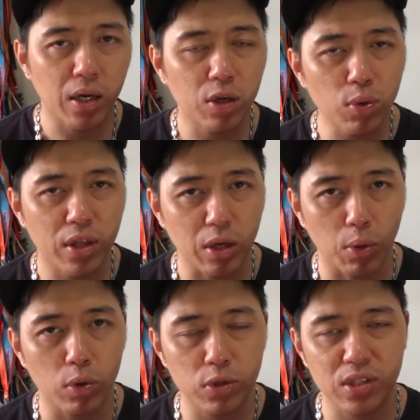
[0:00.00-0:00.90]
And I know that there were
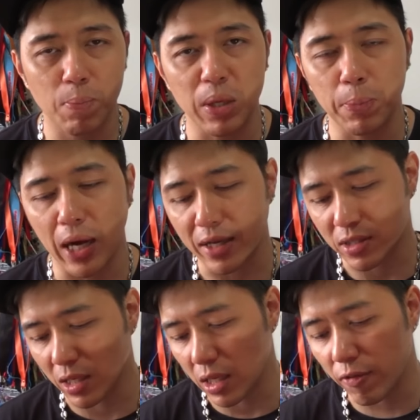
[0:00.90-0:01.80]
also some people
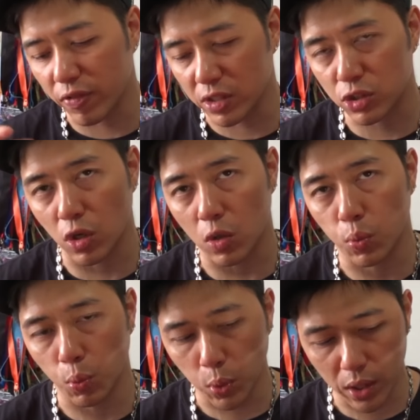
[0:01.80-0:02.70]
asking if the stock
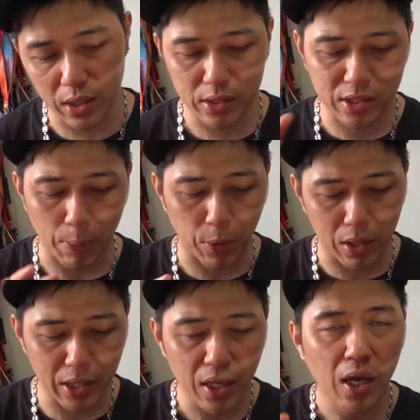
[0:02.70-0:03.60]
would work
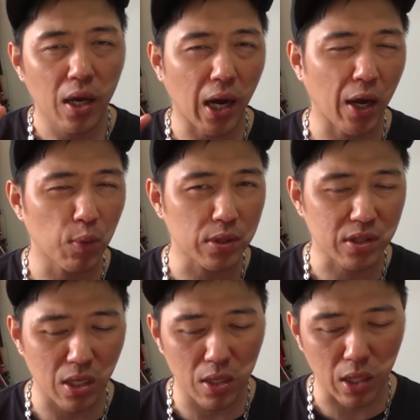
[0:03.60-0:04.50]
separately. I would
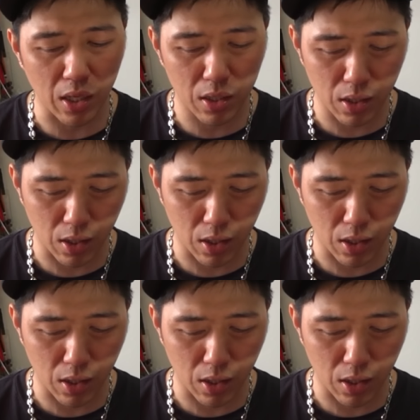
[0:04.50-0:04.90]
say that